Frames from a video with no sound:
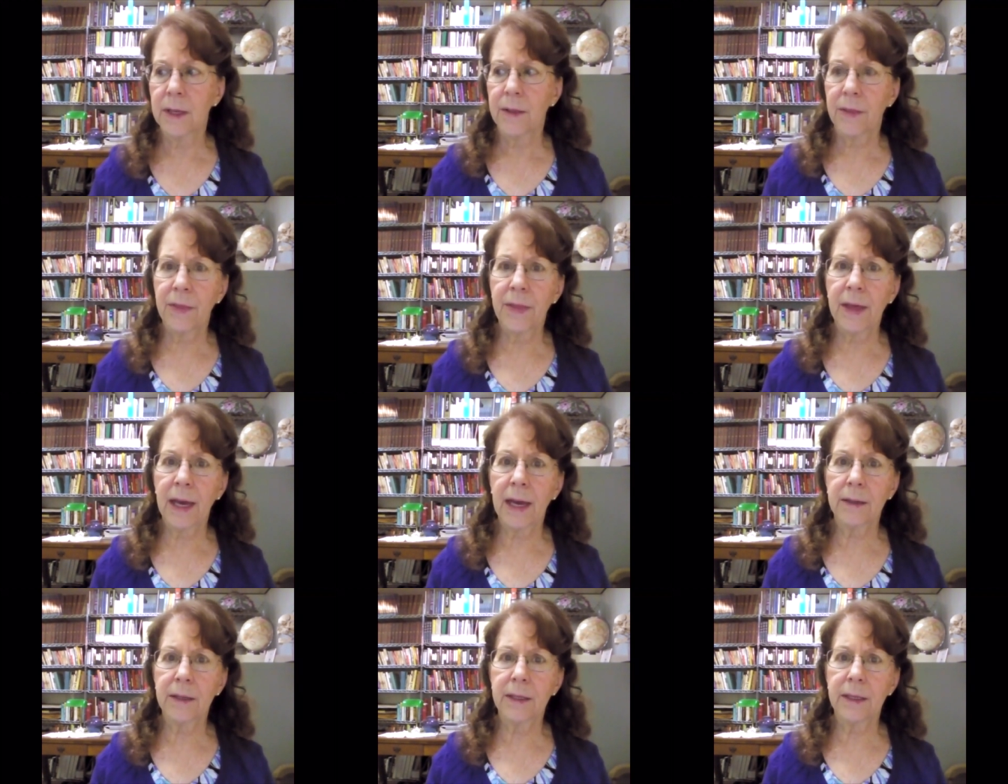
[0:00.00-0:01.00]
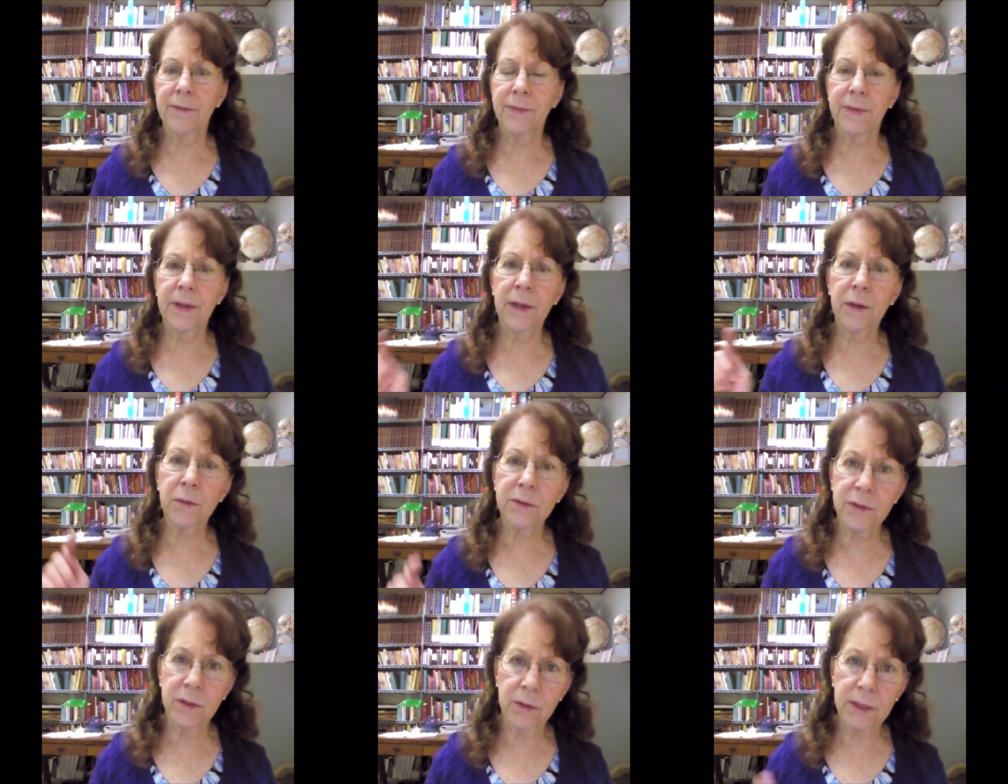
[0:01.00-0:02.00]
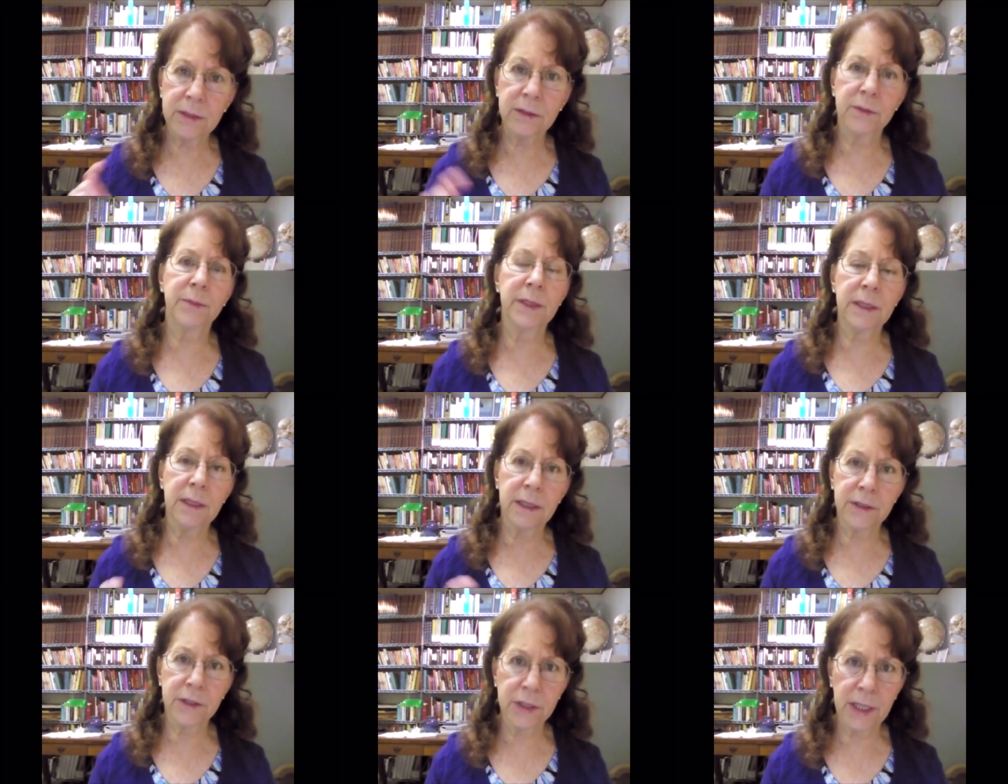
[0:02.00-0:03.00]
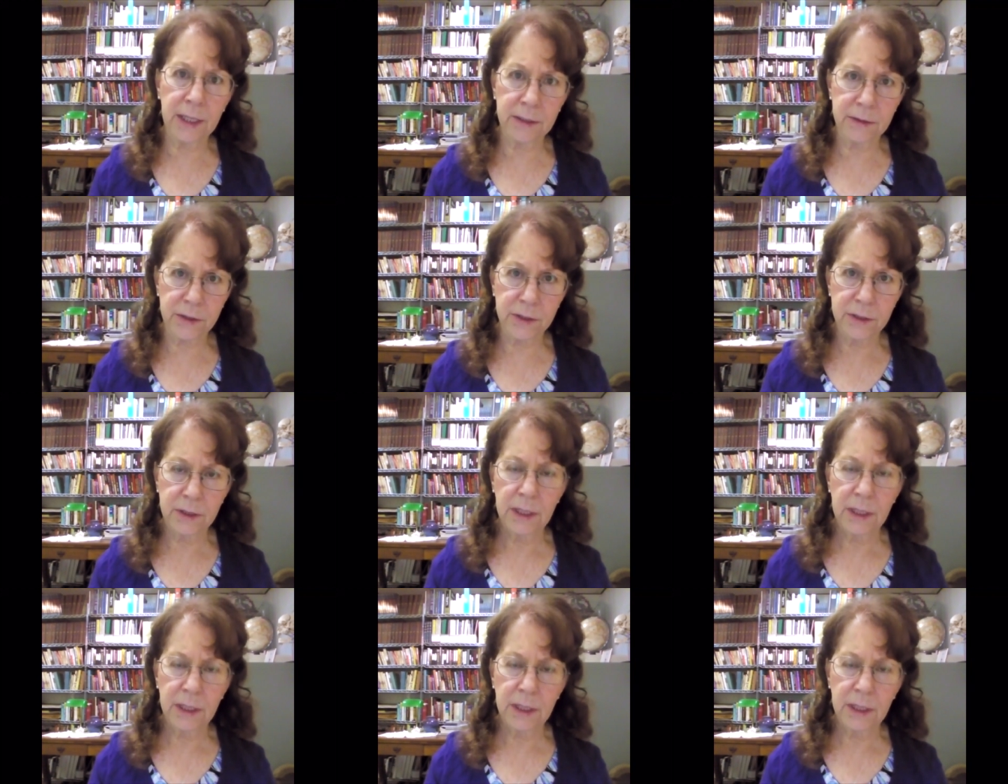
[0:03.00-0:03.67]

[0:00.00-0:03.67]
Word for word: that if there was going to be a change,